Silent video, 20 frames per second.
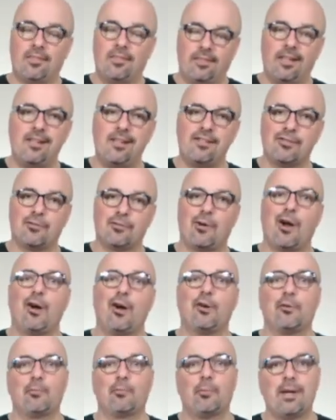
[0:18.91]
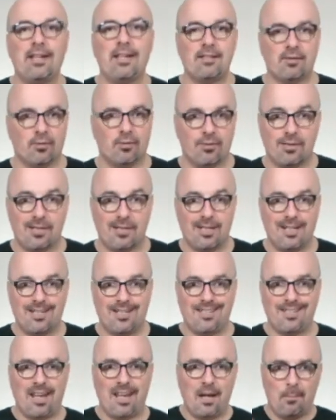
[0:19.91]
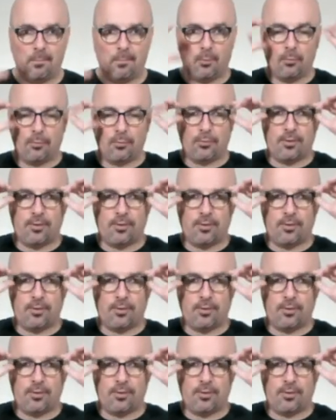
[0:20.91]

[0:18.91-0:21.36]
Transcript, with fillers: These are unresearched examples.